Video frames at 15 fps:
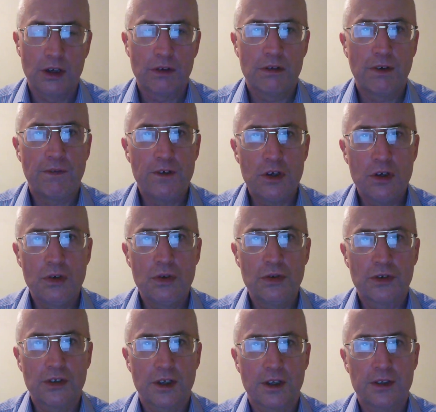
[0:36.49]

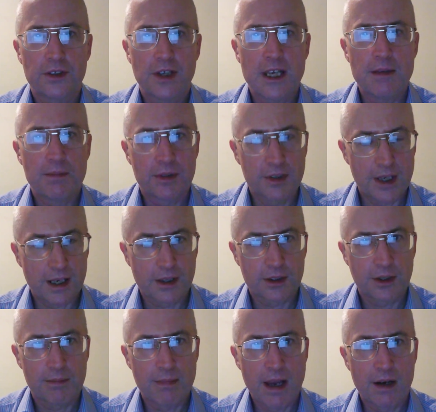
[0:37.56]
refused
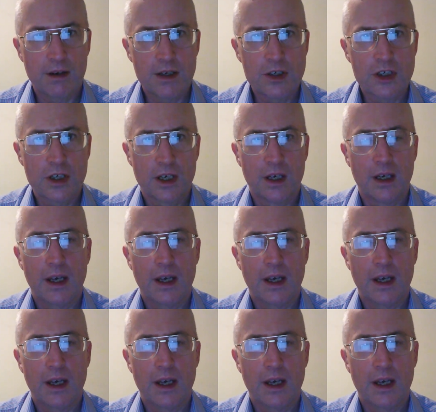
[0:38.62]
same-sex marriage,